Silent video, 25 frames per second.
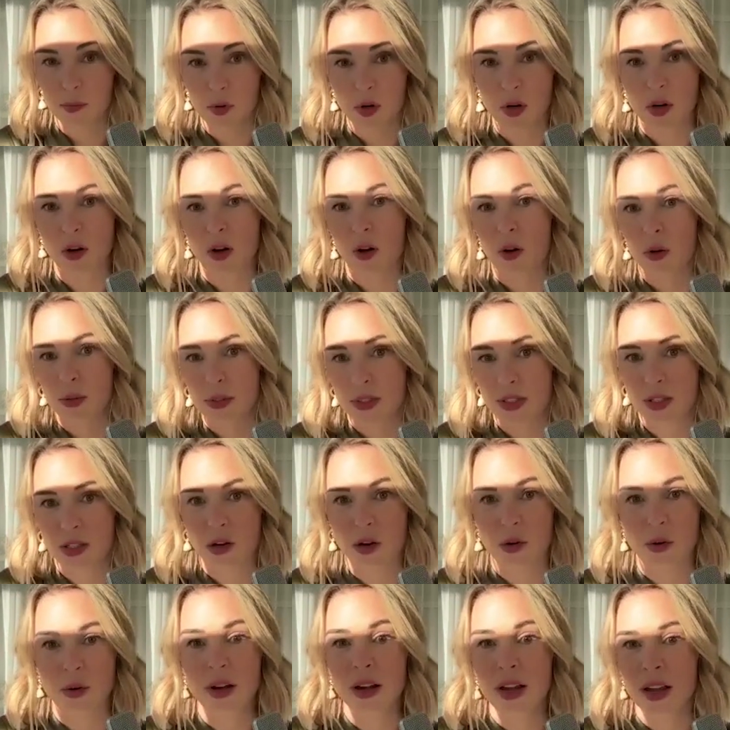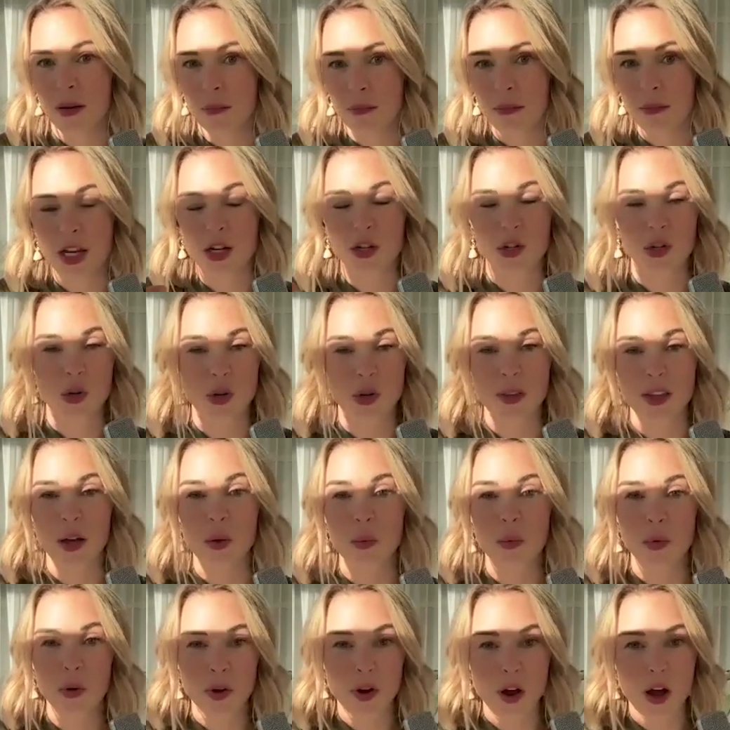but also make sure
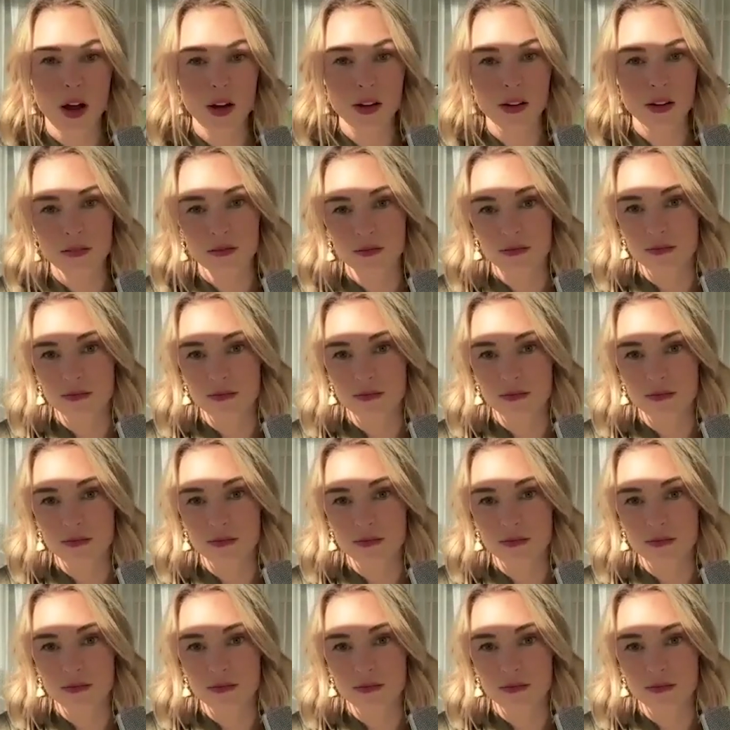that we're not